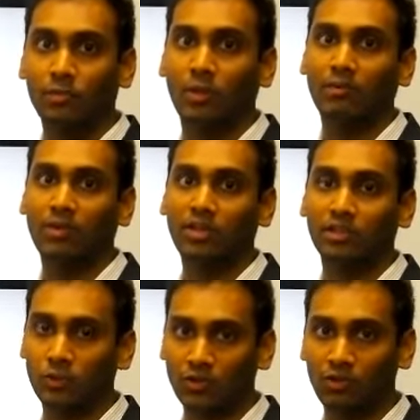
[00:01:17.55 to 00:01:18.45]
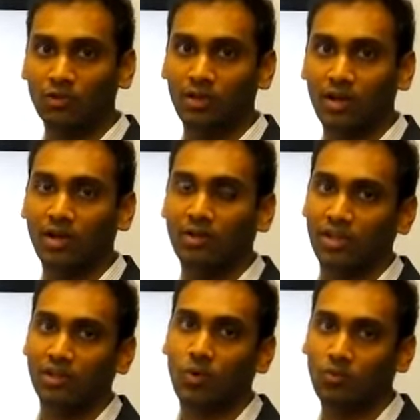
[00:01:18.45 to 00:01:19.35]
when we switch on the car and
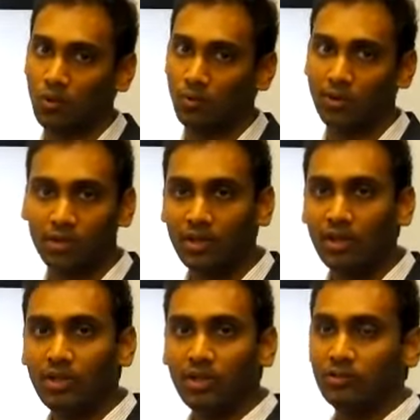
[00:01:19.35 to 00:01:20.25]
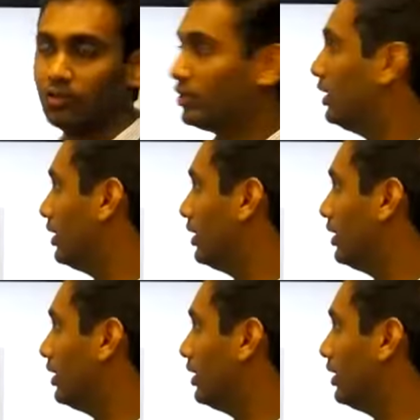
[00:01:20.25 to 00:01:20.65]
then go forward. So